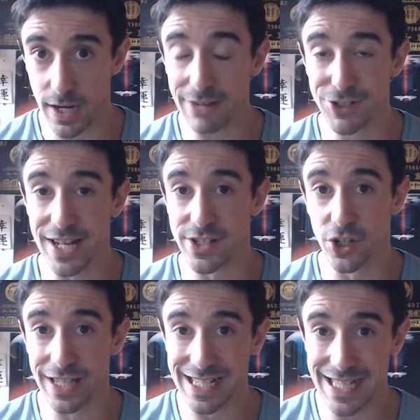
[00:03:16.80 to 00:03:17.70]

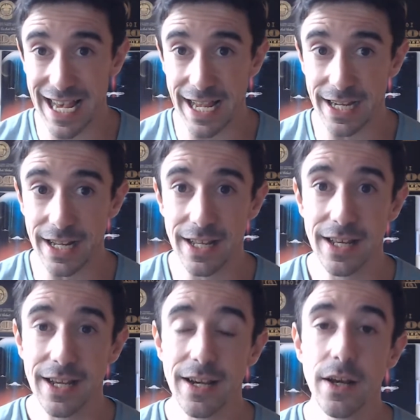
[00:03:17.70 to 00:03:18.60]
advertising on LinkedIn,
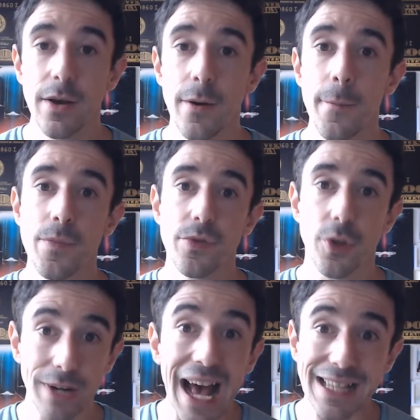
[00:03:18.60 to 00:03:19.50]

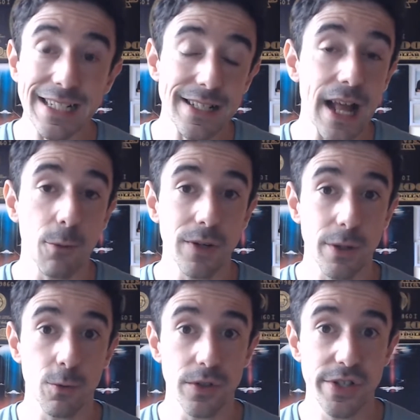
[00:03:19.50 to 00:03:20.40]
the reality is that
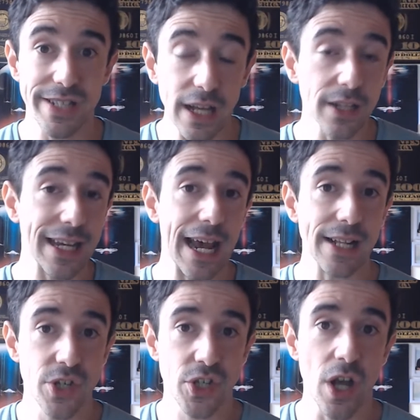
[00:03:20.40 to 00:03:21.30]
we will still
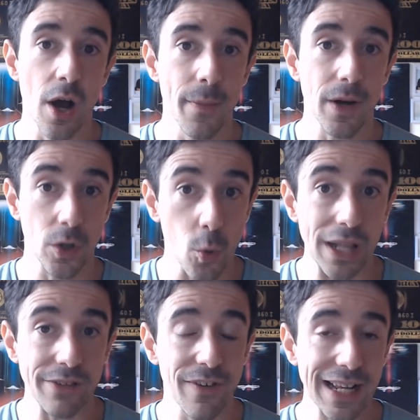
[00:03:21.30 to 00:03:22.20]
get some
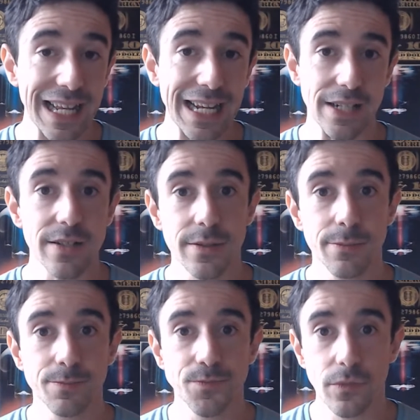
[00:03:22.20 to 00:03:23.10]
unqualified
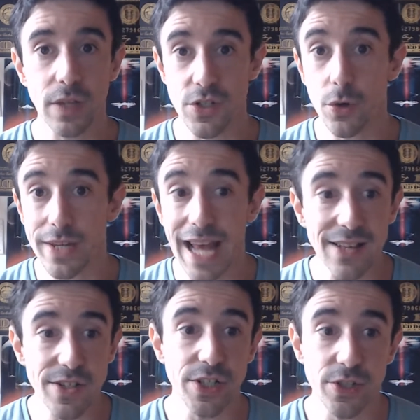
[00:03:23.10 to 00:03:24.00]
leads. So the
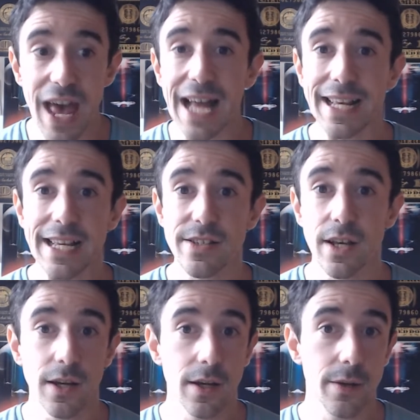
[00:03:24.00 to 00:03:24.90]
answer to that is
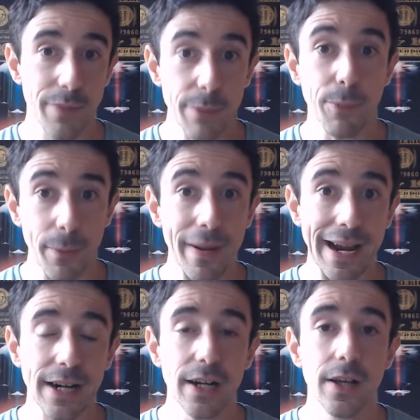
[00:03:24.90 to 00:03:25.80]
be
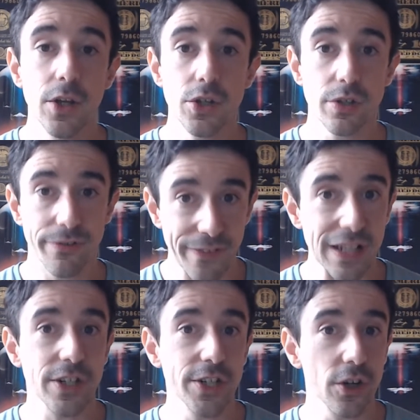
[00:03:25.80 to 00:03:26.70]
prepared to
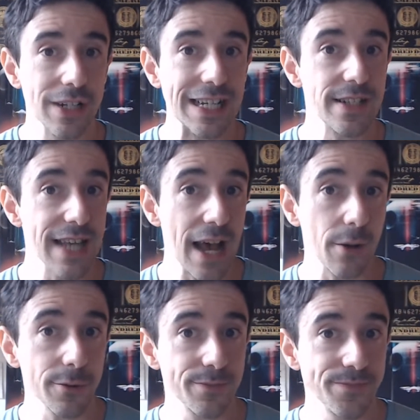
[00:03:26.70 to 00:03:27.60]
filter your leads out.